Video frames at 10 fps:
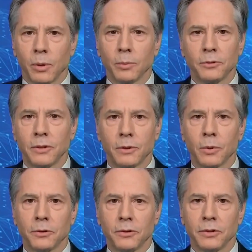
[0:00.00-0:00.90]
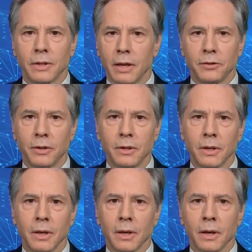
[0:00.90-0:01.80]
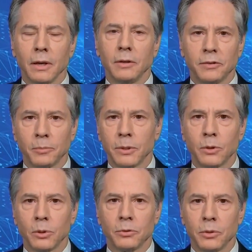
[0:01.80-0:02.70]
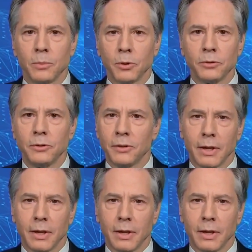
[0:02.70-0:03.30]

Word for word: diplomacy that Russia is engaged in is simply going through the motions,